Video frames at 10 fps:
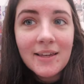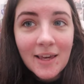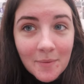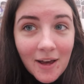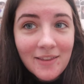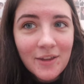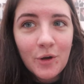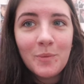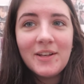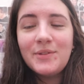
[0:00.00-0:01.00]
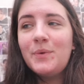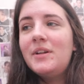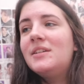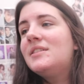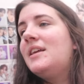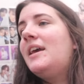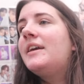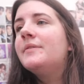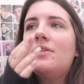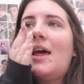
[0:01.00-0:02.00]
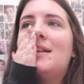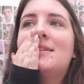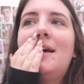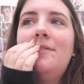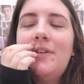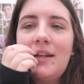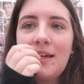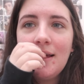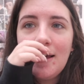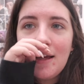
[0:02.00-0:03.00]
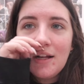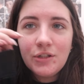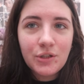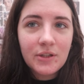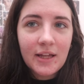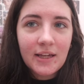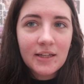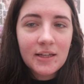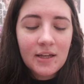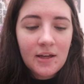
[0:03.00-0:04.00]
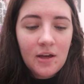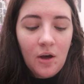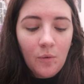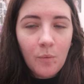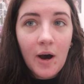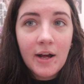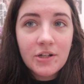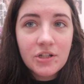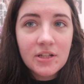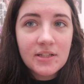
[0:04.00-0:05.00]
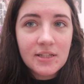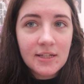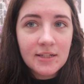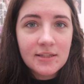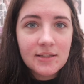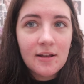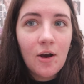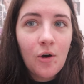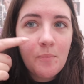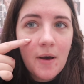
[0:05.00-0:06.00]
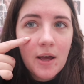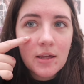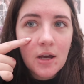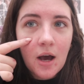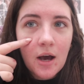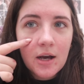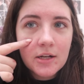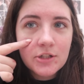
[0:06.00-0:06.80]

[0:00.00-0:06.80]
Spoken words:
I came on though because I wanted to say that it's kind of funny to like watch the scenes that, oh my god.